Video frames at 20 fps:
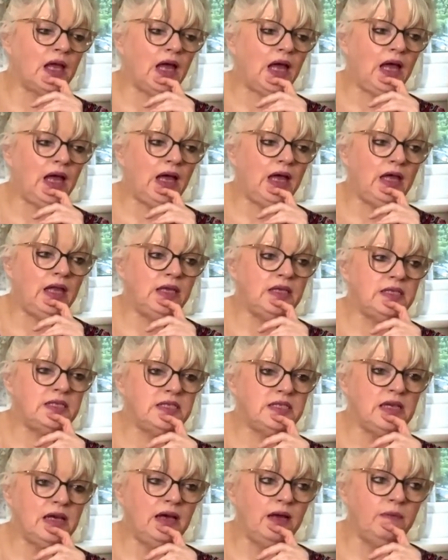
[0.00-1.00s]
And
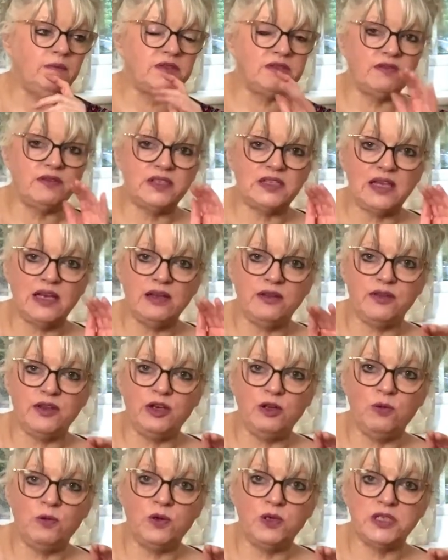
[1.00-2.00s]
so if there's anything
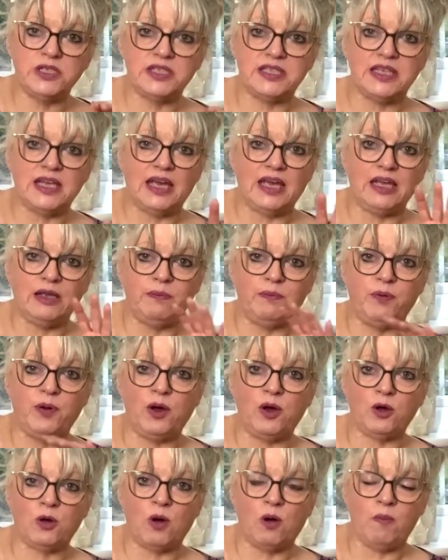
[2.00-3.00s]
you want to see,
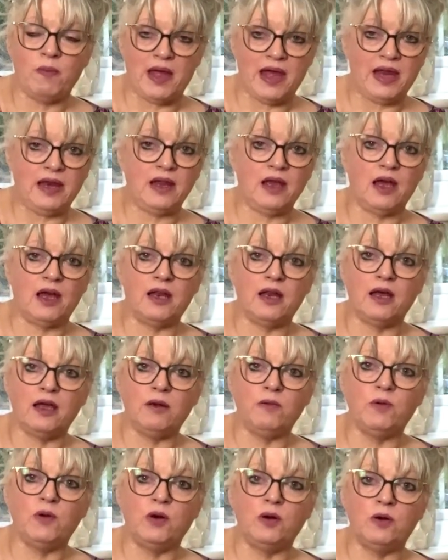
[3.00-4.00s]
put a comment and
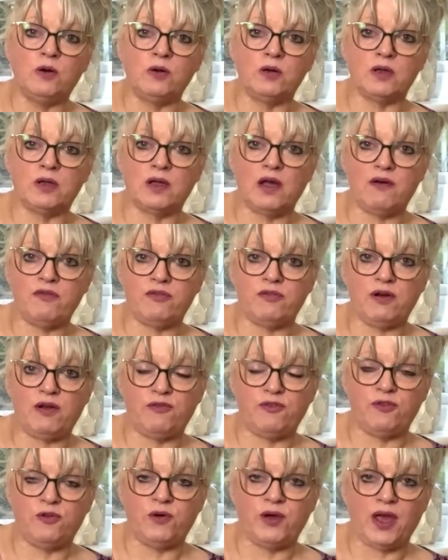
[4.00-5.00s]
I will cover
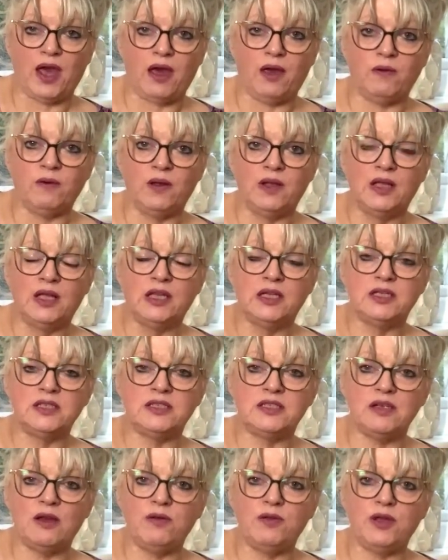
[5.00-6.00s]
it for you
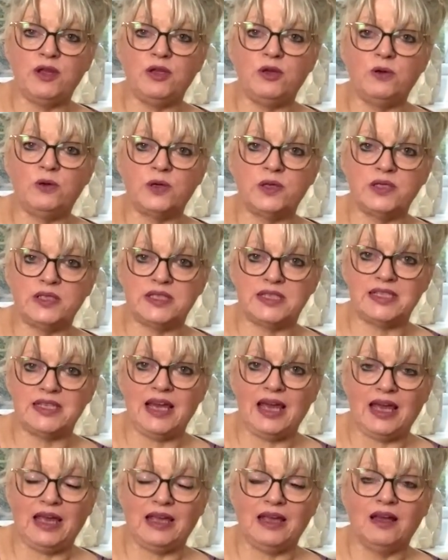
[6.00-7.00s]
so that you can
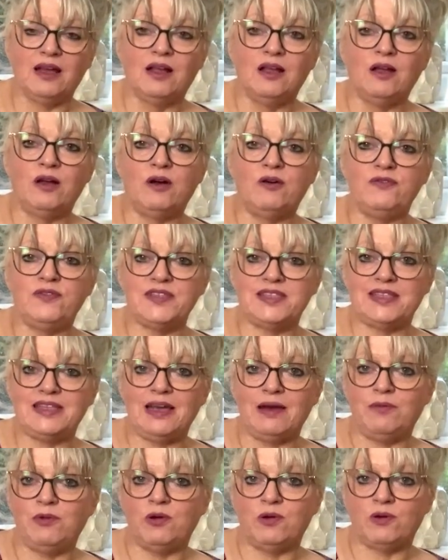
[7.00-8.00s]
see.
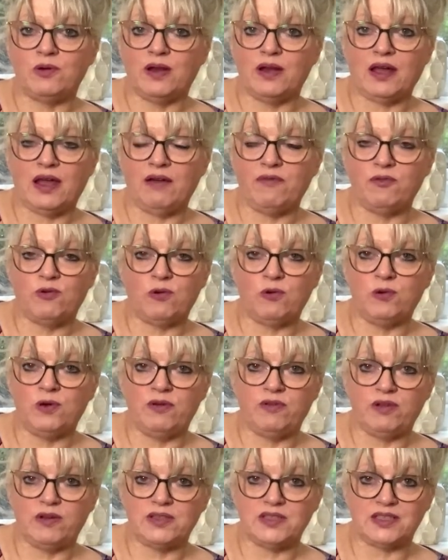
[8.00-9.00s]
Obviously, I haven't got all
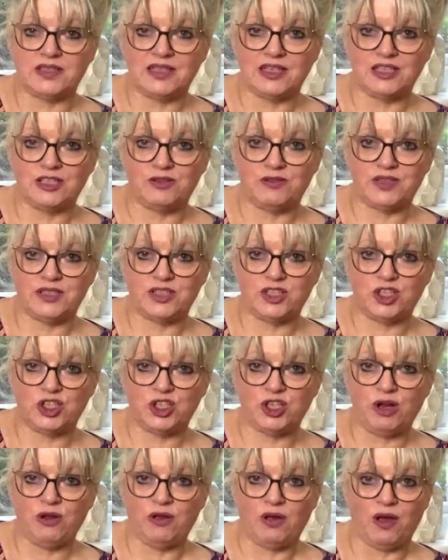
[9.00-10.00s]
of those accessories to
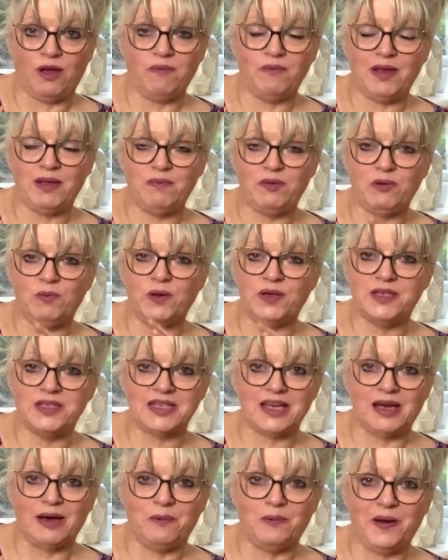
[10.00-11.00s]
show you. Maybe one
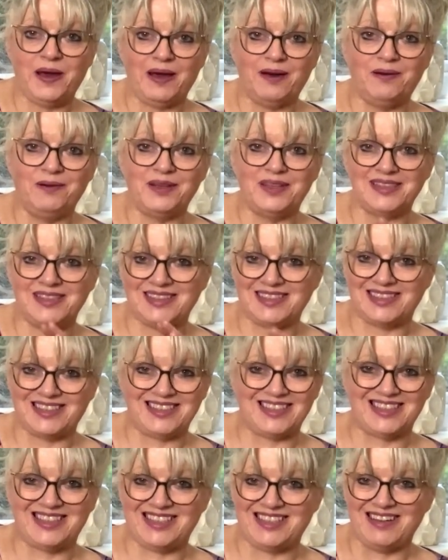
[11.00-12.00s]
day I will, because
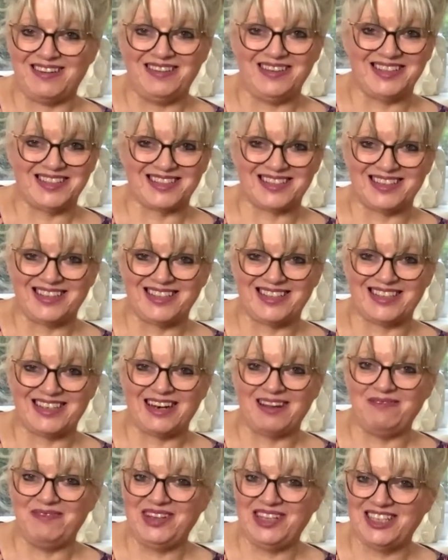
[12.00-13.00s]
it's just so
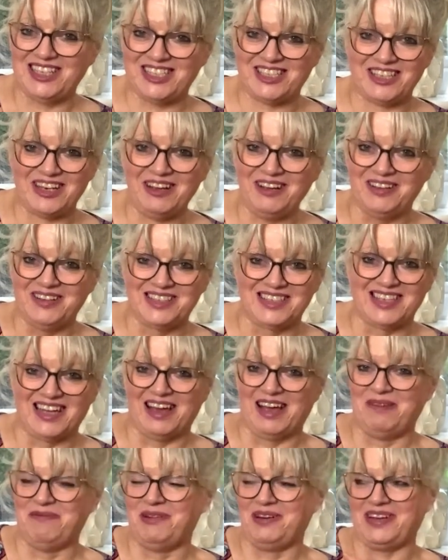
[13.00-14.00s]
exciting. I mean, shoes.
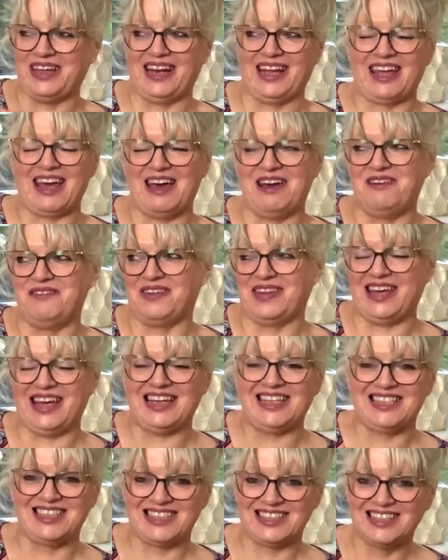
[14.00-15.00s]
I'm not going to get over
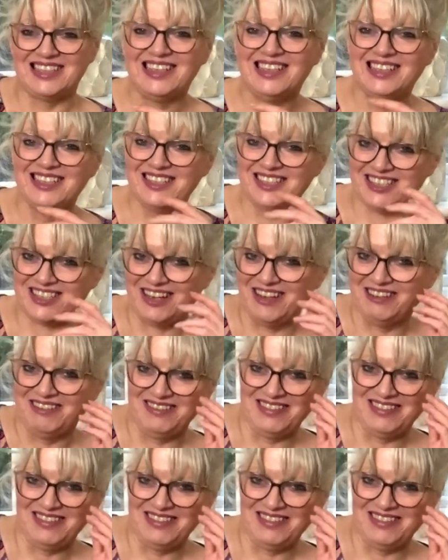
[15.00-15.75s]
this. Shoes.